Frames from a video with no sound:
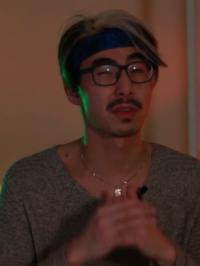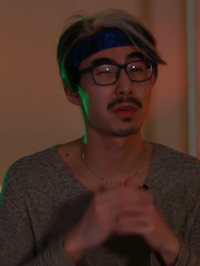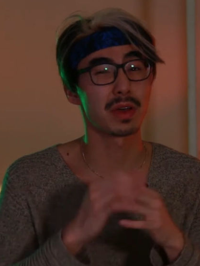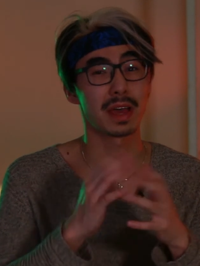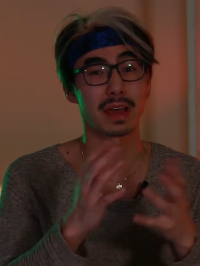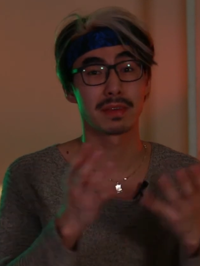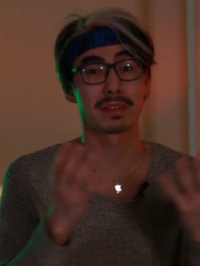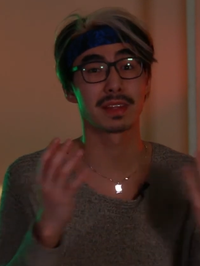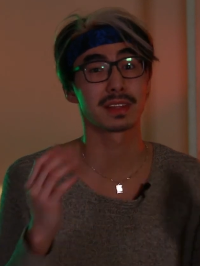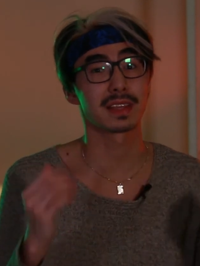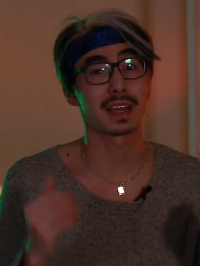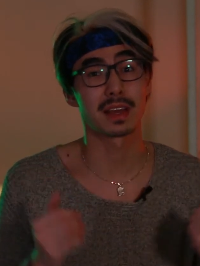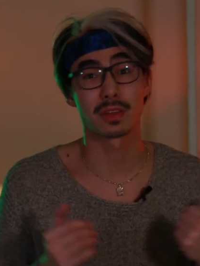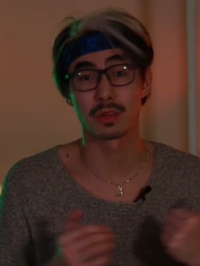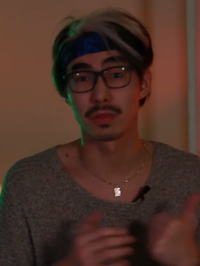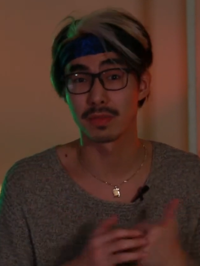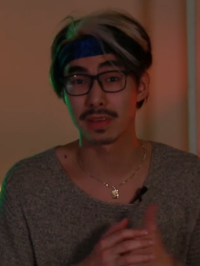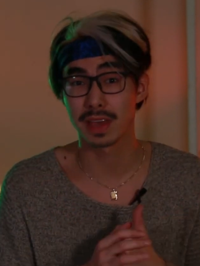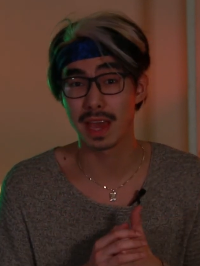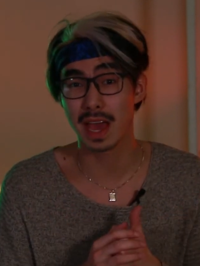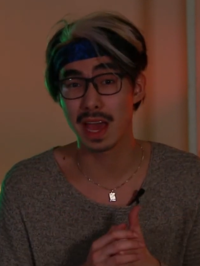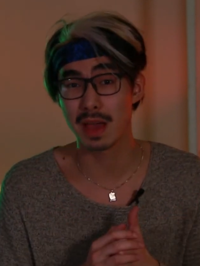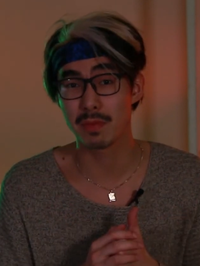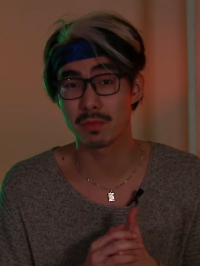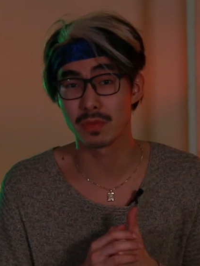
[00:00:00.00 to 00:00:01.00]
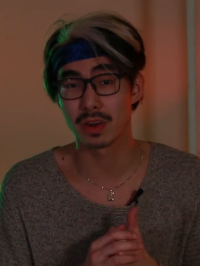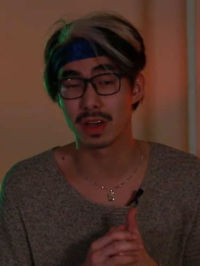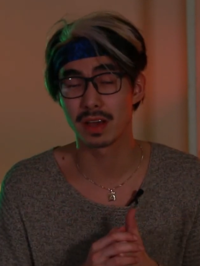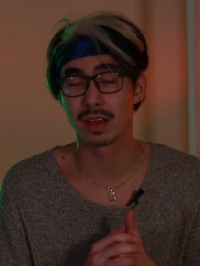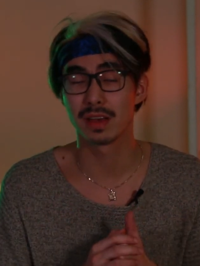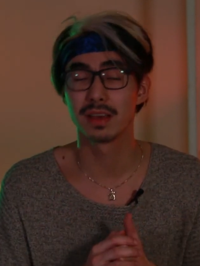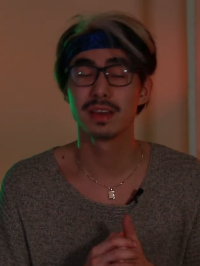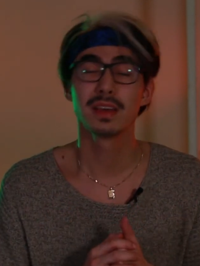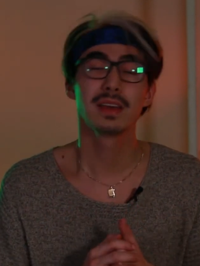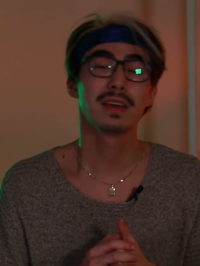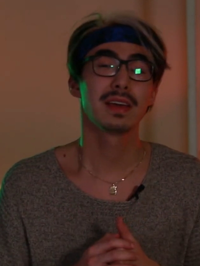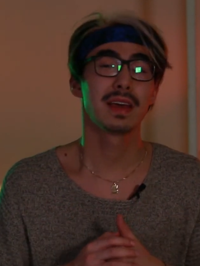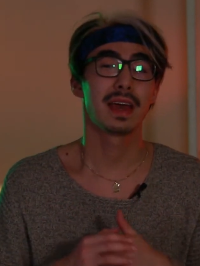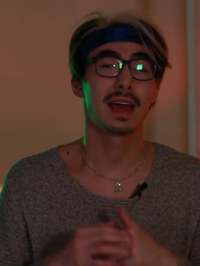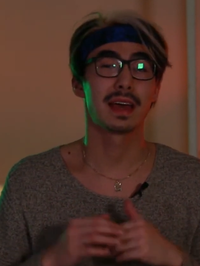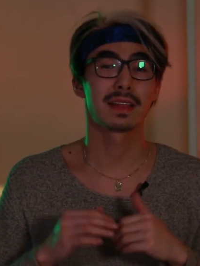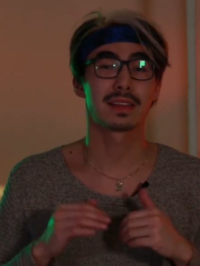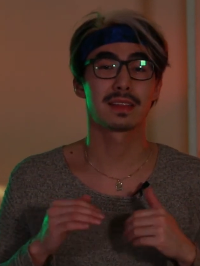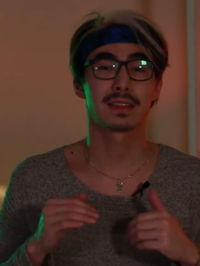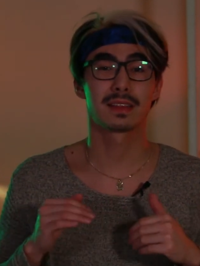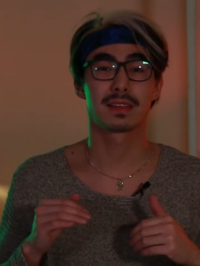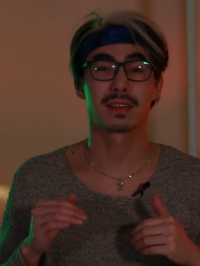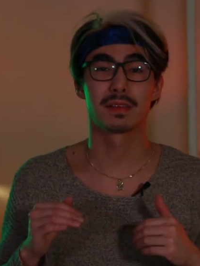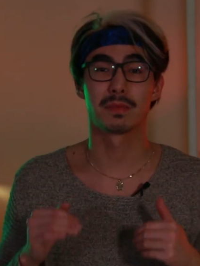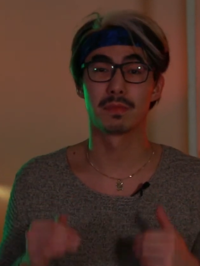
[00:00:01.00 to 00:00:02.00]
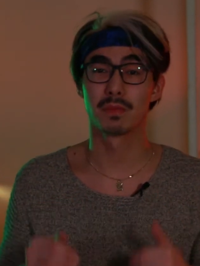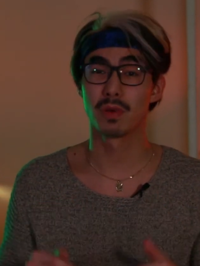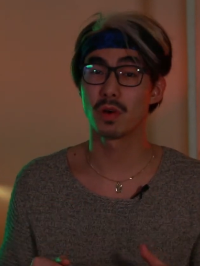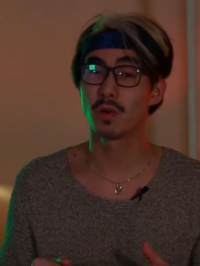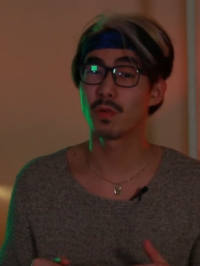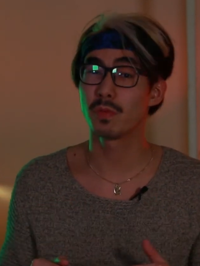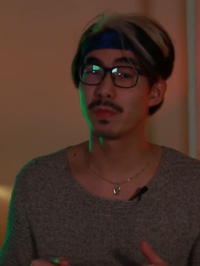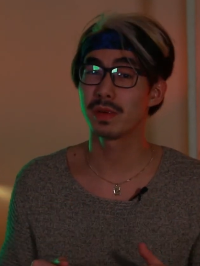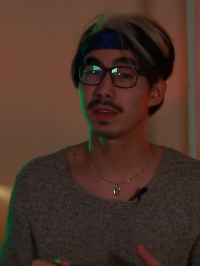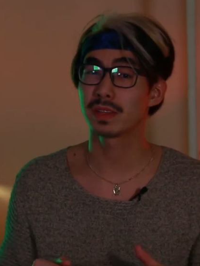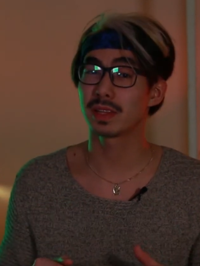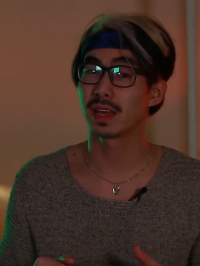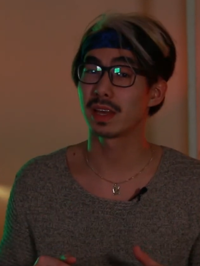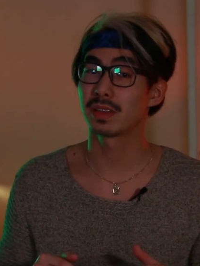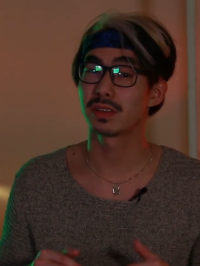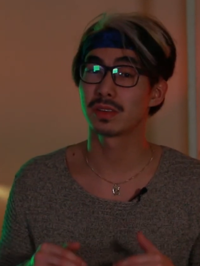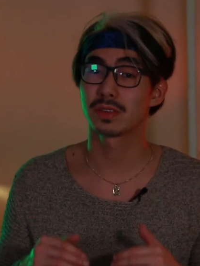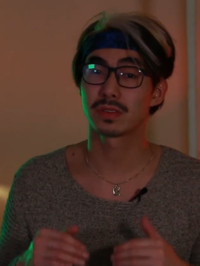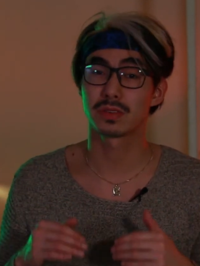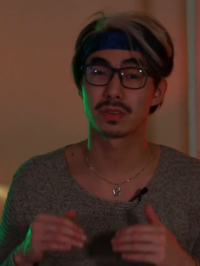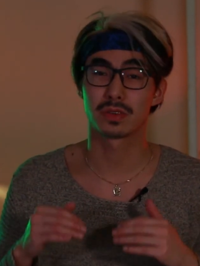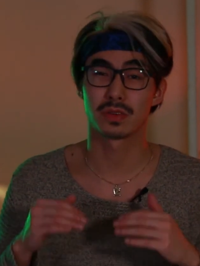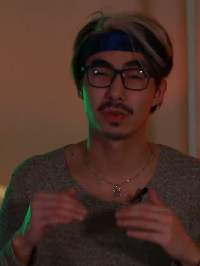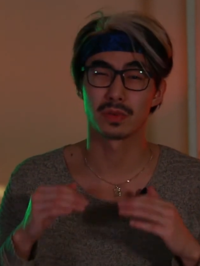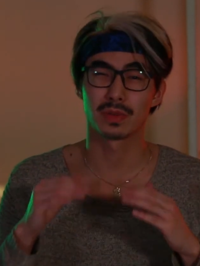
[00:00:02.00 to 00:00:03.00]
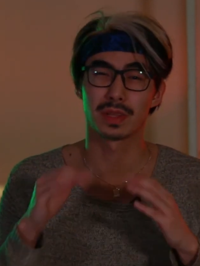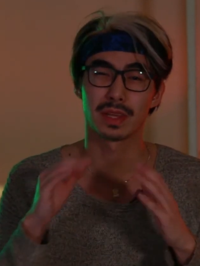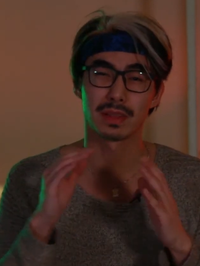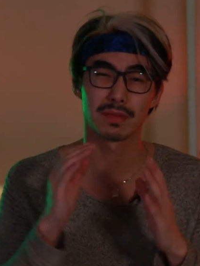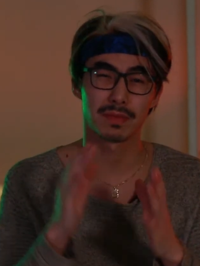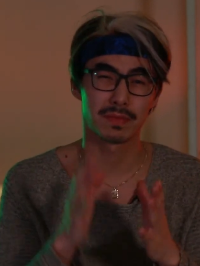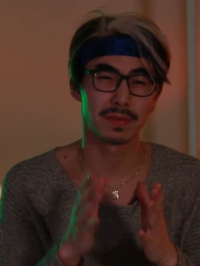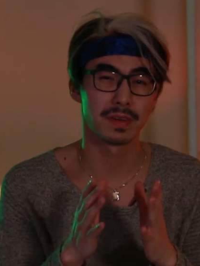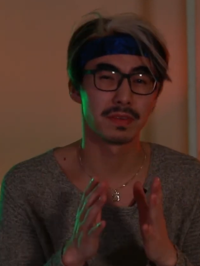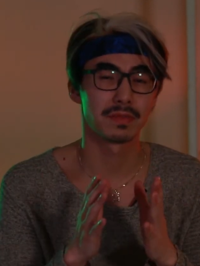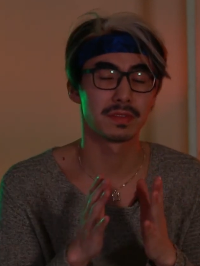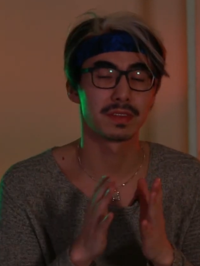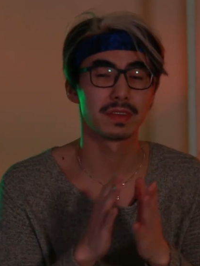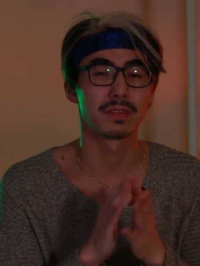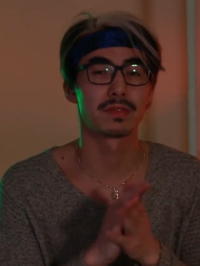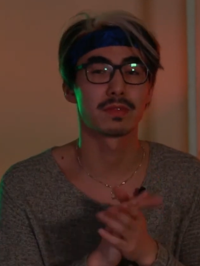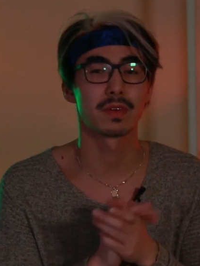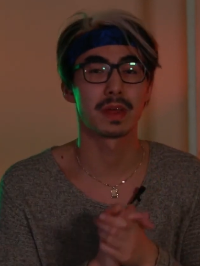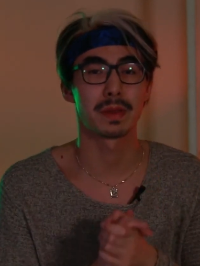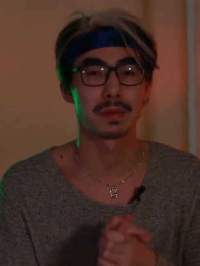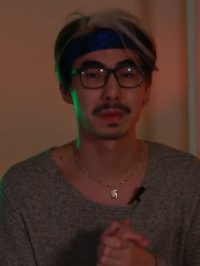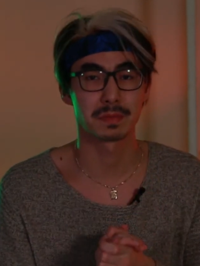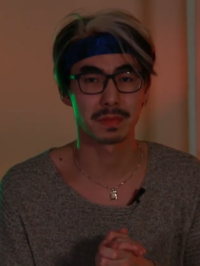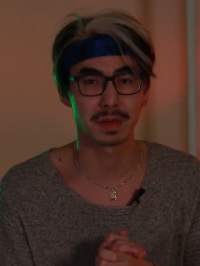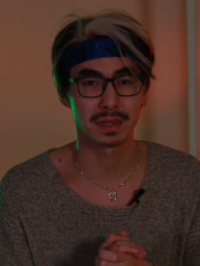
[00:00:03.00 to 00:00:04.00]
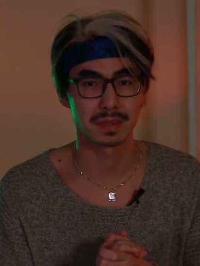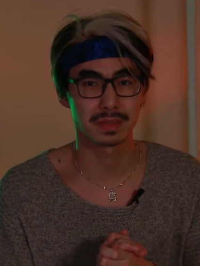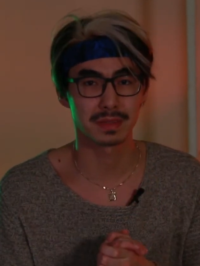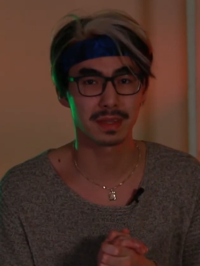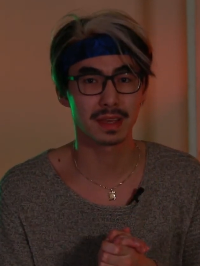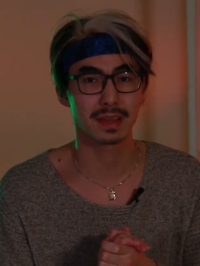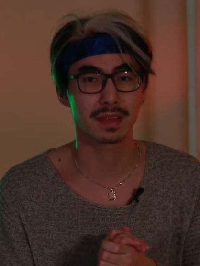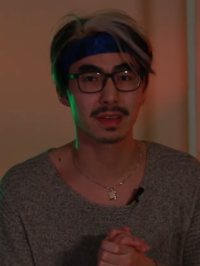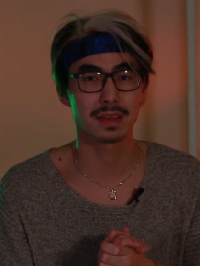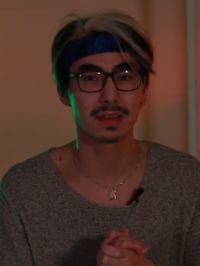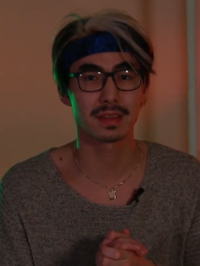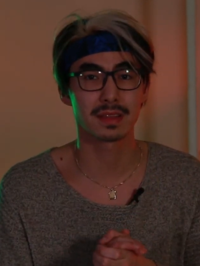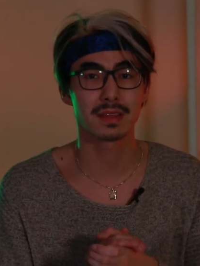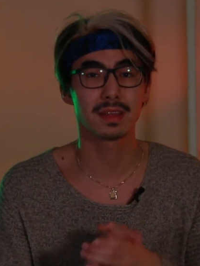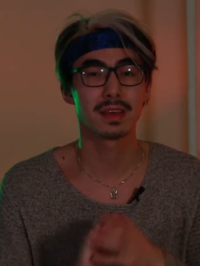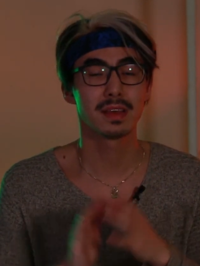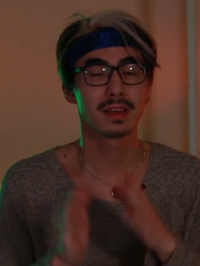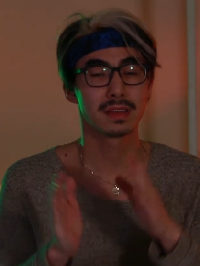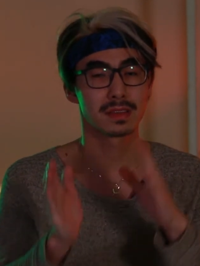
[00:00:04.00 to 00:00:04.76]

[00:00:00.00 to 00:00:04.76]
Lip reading: don't have that kind of camera. At the moment I just shoot at 50 frames per second,